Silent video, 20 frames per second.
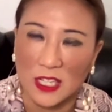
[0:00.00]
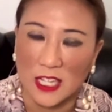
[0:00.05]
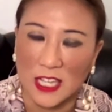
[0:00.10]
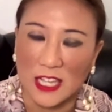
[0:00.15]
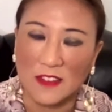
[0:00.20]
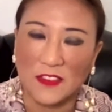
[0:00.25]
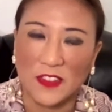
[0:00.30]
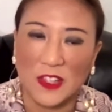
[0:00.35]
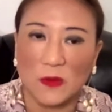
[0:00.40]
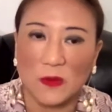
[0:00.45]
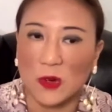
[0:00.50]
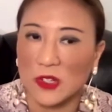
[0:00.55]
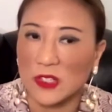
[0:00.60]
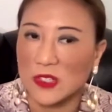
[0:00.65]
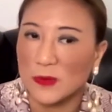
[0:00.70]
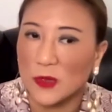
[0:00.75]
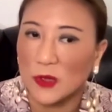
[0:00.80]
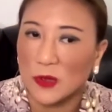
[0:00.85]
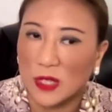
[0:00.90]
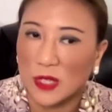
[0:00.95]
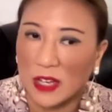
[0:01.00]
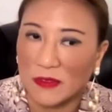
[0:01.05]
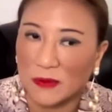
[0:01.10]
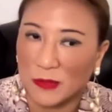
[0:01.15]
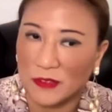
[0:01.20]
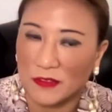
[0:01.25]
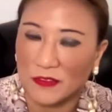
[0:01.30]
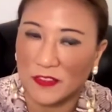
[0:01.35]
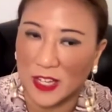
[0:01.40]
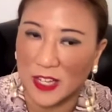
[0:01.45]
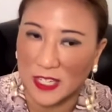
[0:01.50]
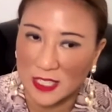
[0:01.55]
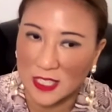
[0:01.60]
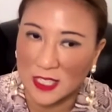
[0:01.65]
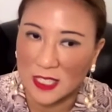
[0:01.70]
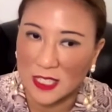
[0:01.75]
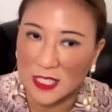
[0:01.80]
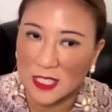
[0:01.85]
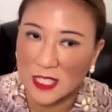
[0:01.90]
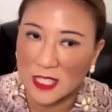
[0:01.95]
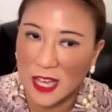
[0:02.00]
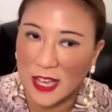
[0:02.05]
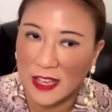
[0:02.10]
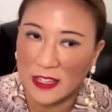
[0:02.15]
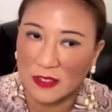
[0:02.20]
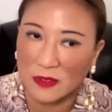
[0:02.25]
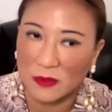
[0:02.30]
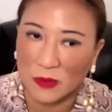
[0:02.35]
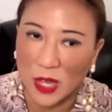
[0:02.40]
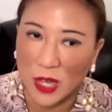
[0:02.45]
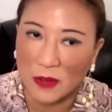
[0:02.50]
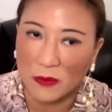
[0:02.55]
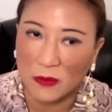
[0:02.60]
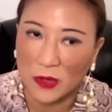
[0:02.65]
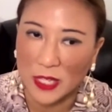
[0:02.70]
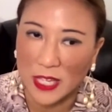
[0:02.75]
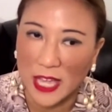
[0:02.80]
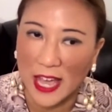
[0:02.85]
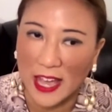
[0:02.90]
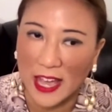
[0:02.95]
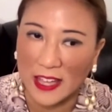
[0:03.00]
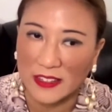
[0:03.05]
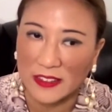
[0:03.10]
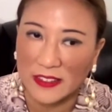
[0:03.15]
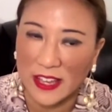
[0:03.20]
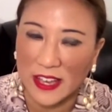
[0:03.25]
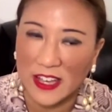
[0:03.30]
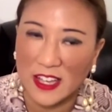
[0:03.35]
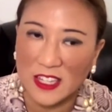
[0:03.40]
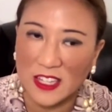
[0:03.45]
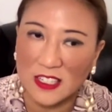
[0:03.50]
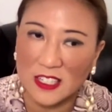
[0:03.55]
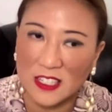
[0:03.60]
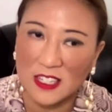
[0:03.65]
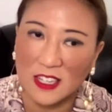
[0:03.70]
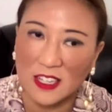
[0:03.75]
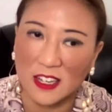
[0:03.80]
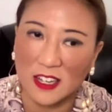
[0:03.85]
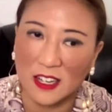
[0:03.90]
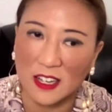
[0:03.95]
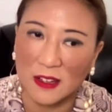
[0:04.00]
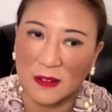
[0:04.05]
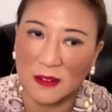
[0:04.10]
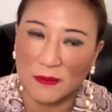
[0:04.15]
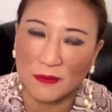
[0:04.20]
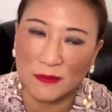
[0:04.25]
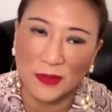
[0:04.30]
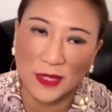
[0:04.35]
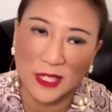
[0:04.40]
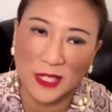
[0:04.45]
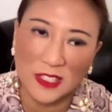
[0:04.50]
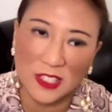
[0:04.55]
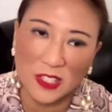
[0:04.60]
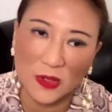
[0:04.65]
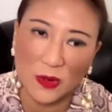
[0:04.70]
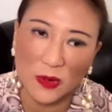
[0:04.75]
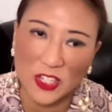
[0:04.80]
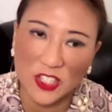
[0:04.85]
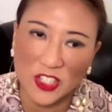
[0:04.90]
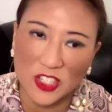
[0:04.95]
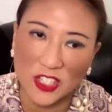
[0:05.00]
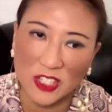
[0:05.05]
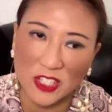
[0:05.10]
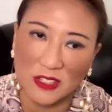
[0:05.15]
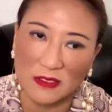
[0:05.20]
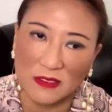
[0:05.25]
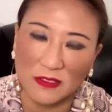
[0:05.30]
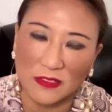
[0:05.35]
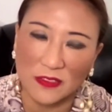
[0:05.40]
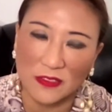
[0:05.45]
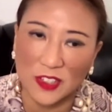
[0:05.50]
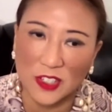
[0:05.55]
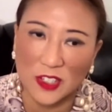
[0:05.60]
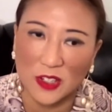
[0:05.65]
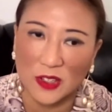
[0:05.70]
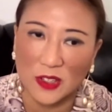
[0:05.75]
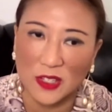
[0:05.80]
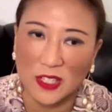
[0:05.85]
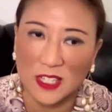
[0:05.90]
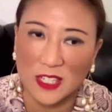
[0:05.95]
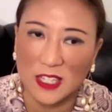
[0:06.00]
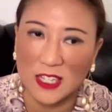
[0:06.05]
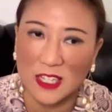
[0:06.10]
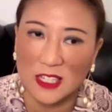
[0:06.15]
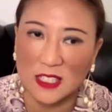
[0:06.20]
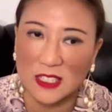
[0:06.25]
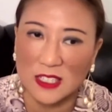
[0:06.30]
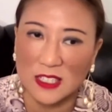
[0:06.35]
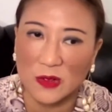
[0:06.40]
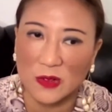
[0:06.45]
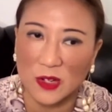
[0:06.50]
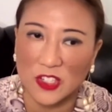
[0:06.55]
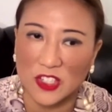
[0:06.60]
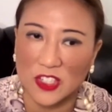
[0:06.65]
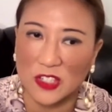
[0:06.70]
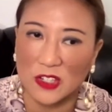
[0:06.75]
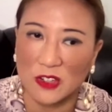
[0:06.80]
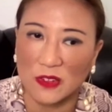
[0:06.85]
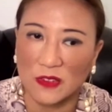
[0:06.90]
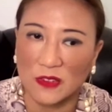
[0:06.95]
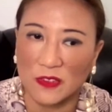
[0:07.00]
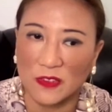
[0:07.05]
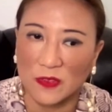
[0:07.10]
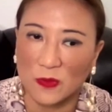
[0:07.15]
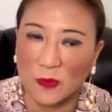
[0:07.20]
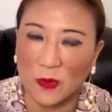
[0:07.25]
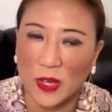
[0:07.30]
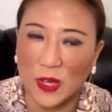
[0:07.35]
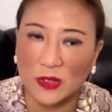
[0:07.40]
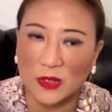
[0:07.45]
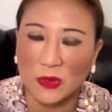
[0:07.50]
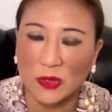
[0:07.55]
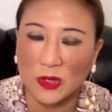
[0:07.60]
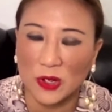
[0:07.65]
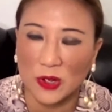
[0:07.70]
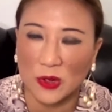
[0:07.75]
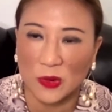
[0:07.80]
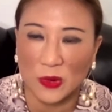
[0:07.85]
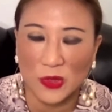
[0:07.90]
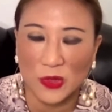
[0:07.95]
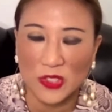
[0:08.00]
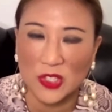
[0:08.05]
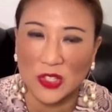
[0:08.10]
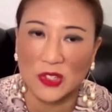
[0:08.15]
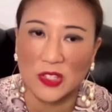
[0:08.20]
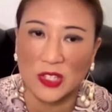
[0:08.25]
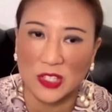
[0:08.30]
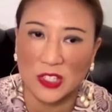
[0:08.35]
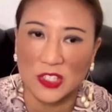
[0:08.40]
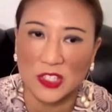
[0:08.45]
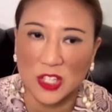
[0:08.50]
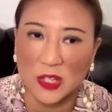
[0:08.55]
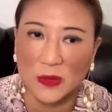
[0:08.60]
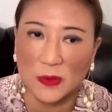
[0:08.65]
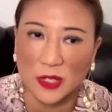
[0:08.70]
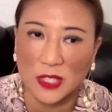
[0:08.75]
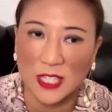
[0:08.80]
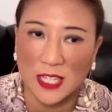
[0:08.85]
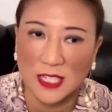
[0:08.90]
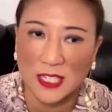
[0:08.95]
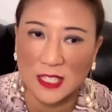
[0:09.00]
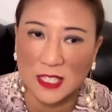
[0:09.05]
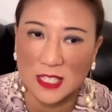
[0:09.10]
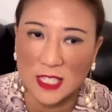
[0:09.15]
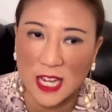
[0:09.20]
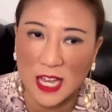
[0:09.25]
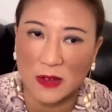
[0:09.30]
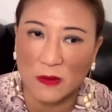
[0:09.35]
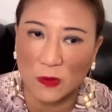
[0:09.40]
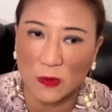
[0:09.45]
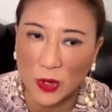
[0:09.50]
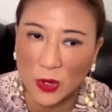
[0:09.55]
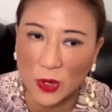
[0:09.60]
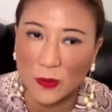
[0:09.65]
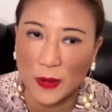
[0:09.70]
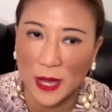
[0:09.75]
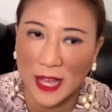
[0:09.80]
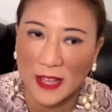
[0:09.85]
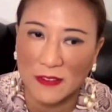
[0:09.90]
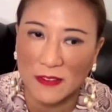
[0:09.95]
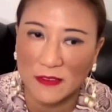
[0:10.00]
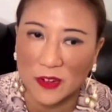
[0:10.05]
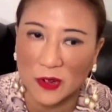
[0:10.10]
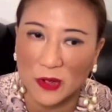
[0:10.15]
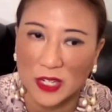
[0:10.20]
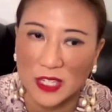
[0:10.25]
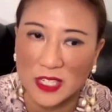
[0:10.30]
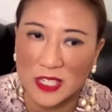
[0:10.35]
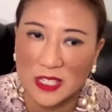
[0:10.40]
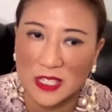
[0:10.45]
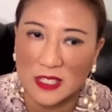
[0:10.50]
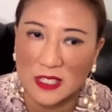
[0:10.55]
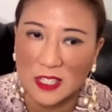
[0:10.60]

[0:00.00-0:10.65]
if there was more government funding into that and, and we had that. Um, but it's a question of, you know, it, it is a question of whether or not also the consumer at the end of the day will pay for it.